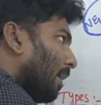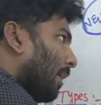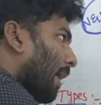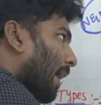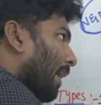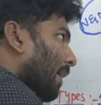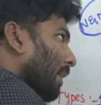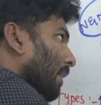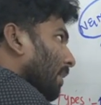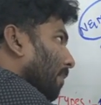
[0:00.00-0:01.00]
died
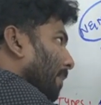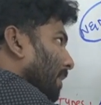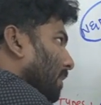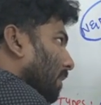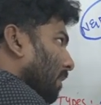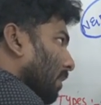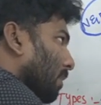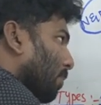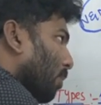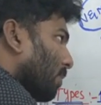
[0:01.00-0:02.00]
in
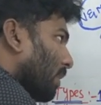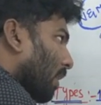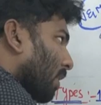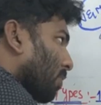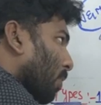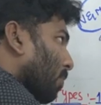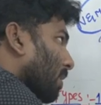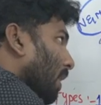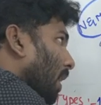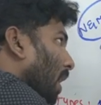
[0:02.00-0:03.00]
sperms
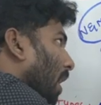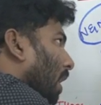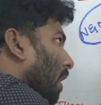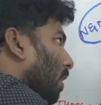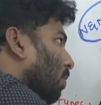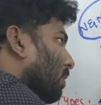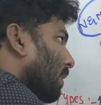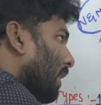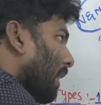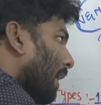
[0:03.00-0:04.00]
are undergoes
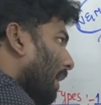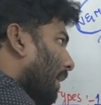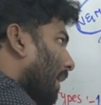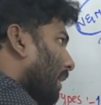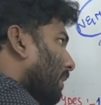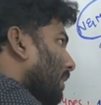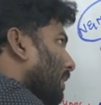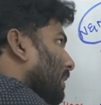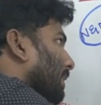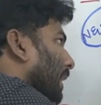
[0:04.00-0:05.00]
the death in
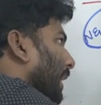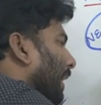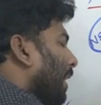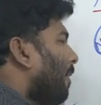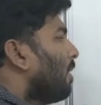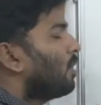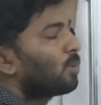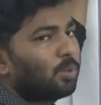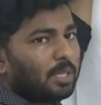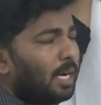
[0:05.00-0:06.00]
this area,
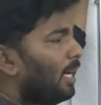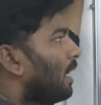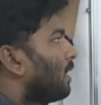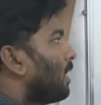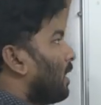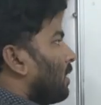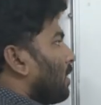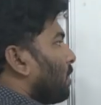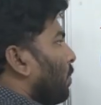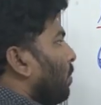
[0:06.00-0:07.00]
so that
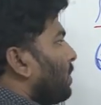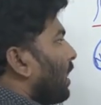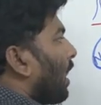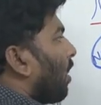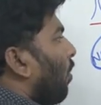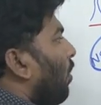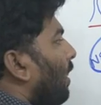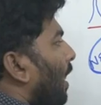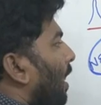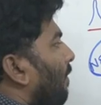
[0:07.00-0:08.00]
the sperms are
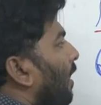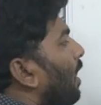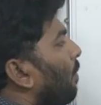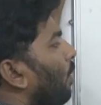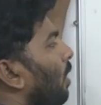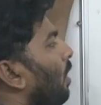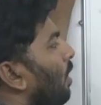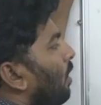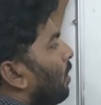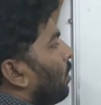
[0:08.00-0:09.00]
not available
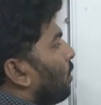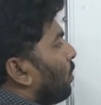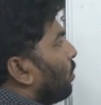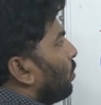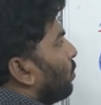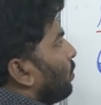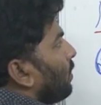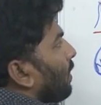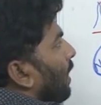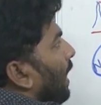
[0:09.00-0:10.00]
to
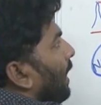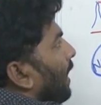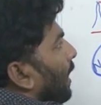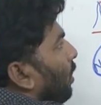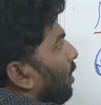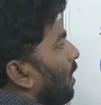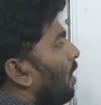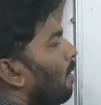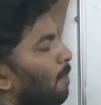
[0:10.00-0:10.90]
enter into the